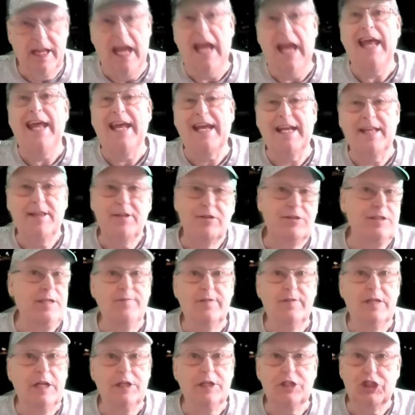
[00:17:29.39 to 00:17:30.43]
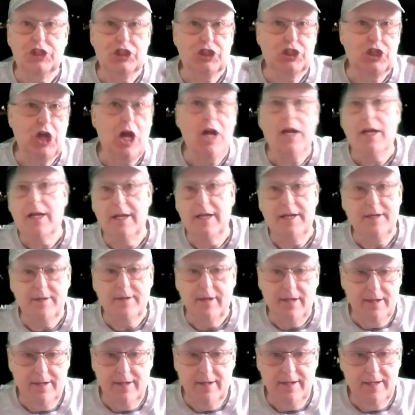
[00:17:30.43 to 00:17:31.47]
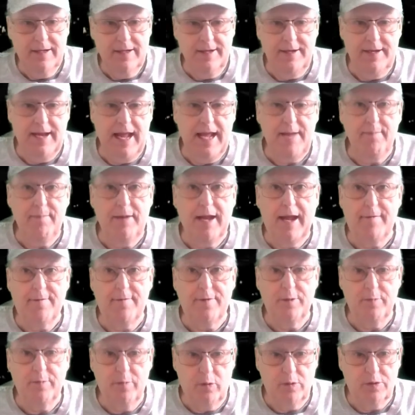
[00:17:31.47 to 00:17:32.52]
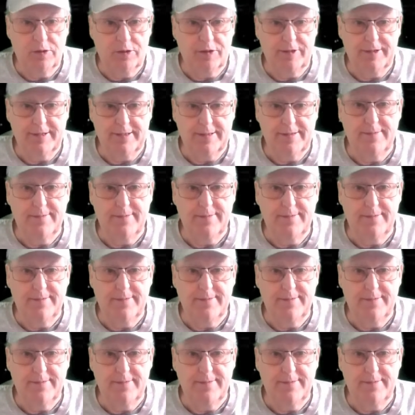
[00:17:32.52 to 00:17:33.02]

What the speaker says: Hey, there's even a chocolate named after Mozart.